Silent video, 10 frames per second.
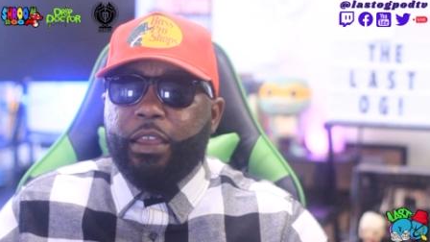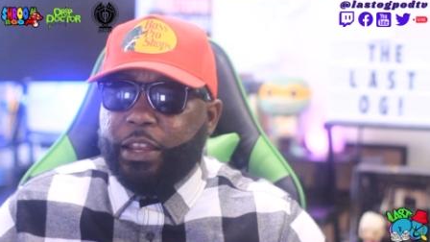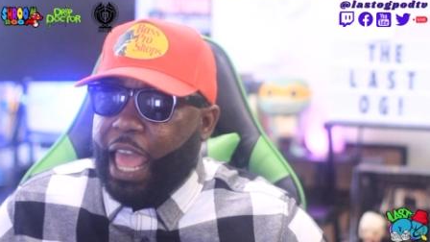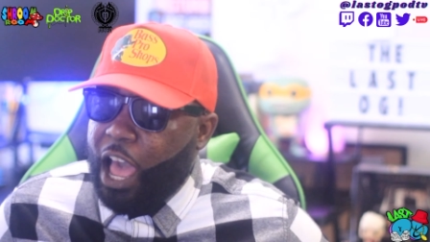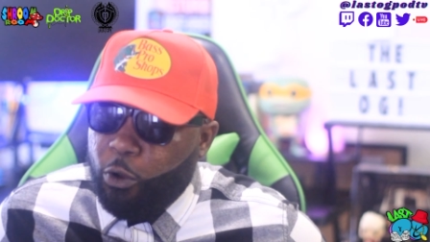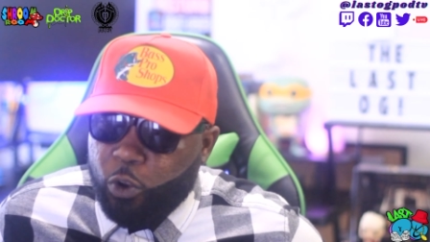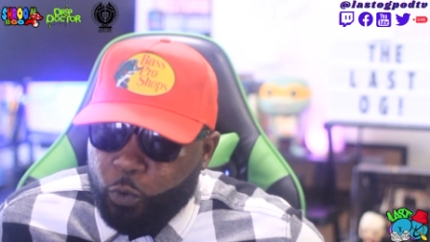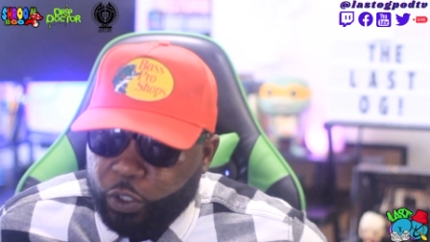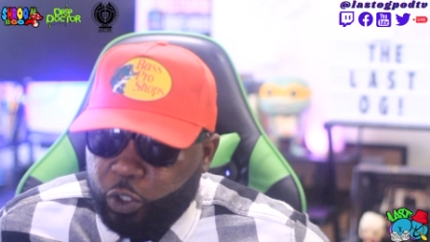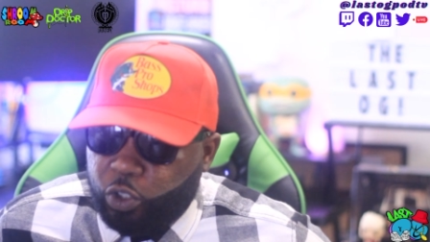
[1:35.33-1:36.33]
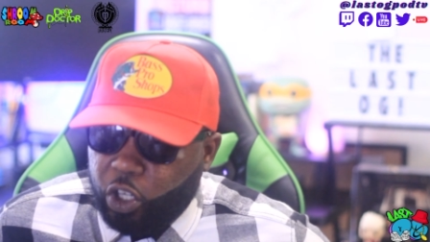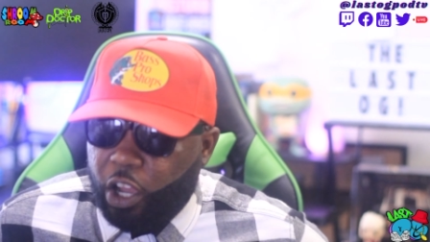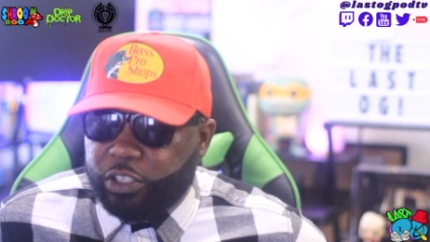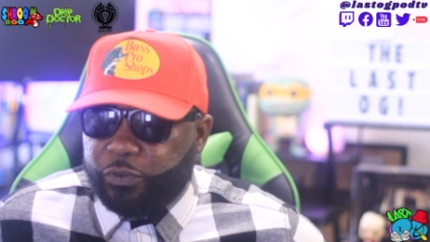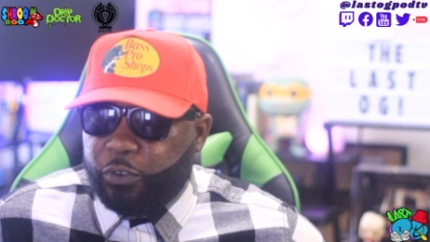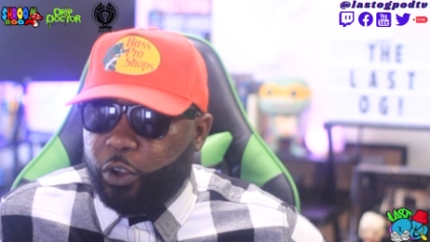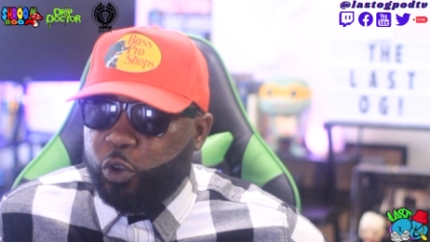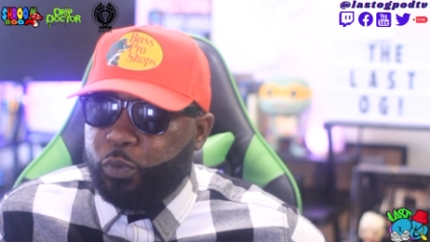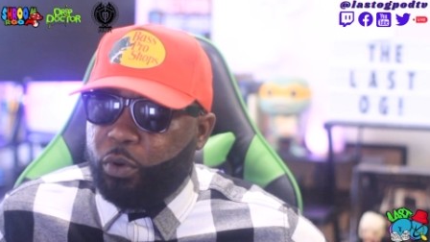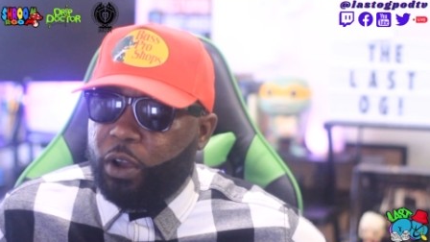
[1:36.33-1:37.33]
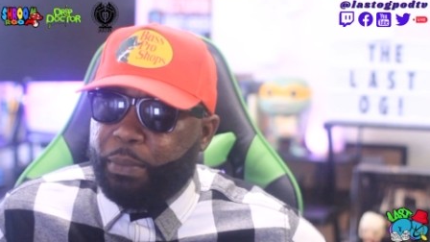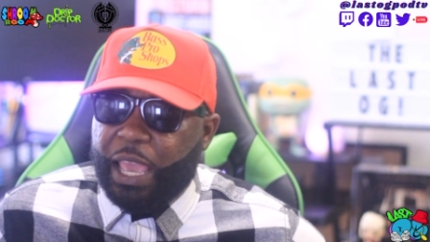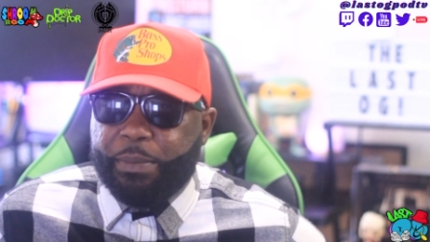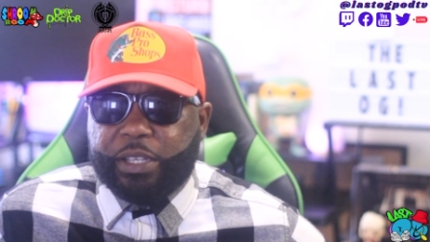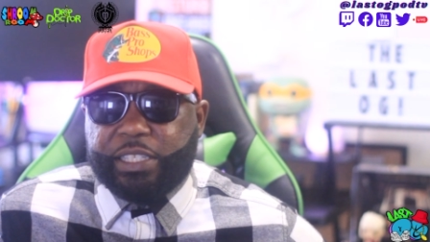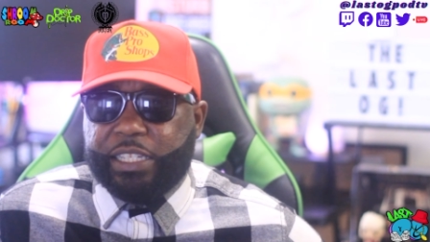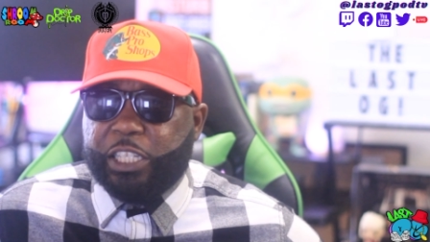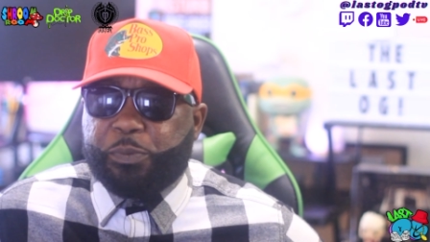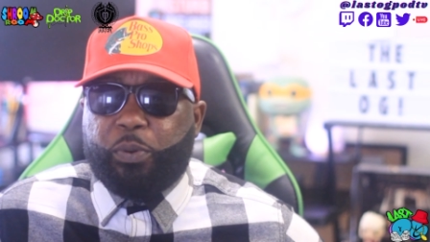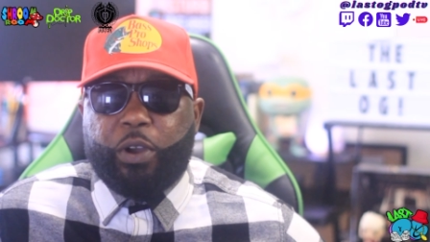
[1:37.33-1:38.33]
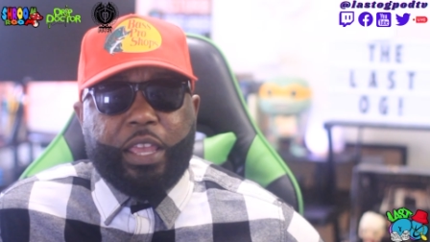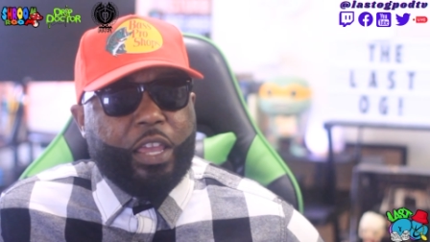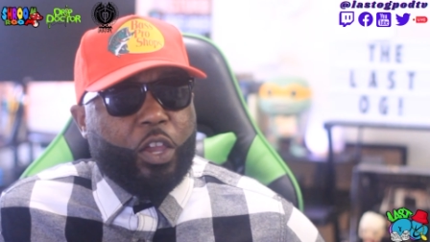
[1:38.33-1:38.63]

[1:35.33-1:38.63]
Now I don't know what you charging for a newborn baby because at this point